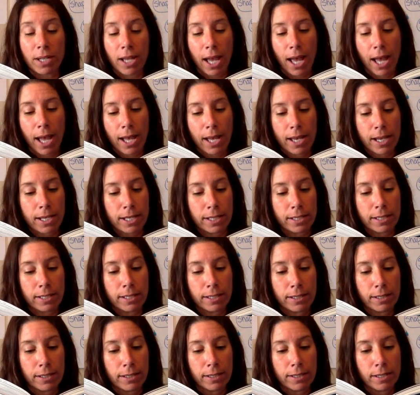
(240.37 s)
to hide.
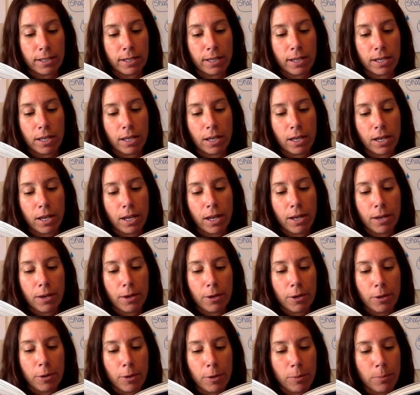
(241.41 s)

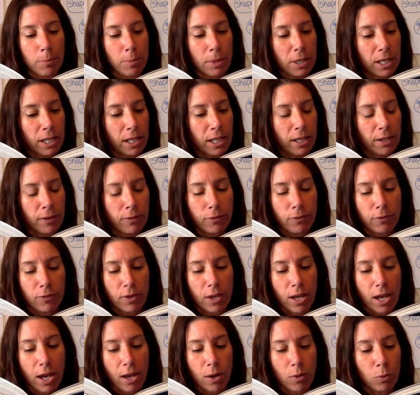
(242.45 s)
But if
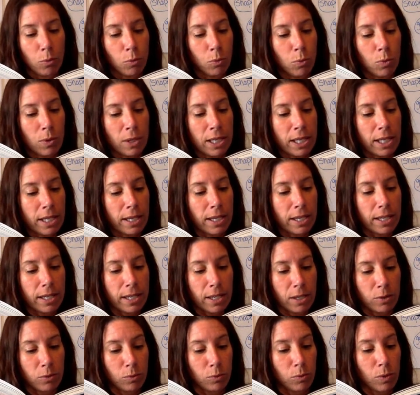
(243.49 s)
we
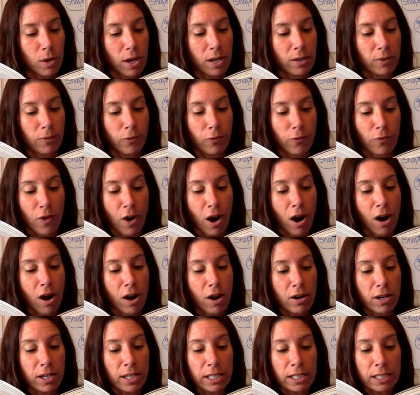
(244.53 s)
can run
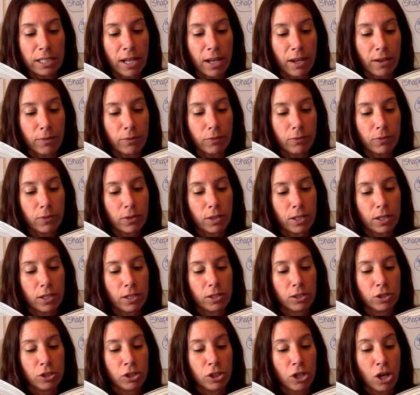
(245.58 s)
far enough,
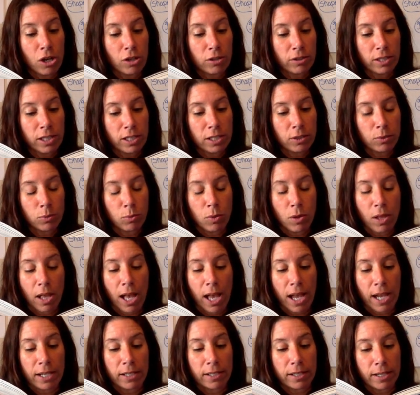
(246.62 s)
darkness will
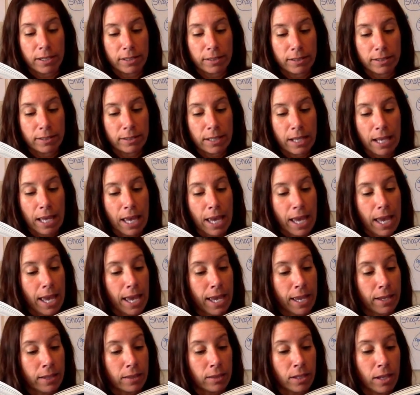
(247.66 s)
hide us,
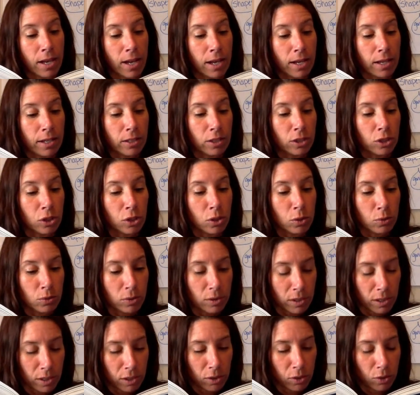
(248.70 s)
and the
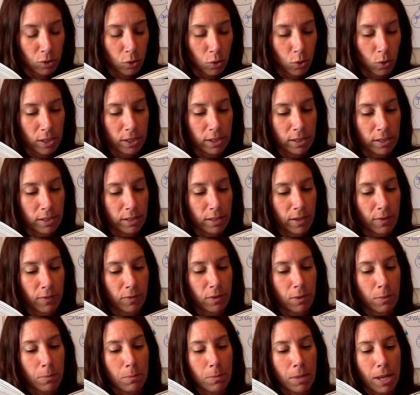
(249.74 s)
useless noises of
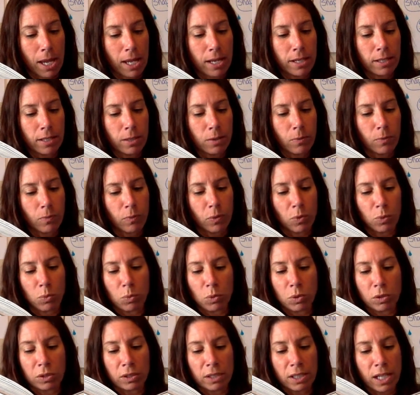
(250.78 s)
the men
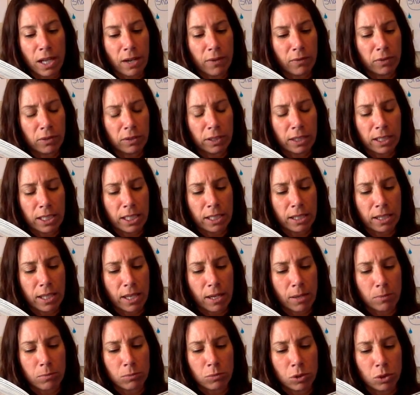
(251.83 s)
will never lead
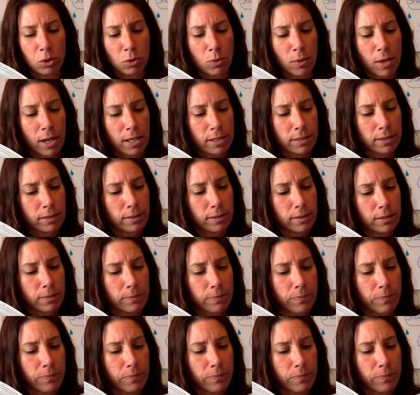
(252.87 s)
them to us.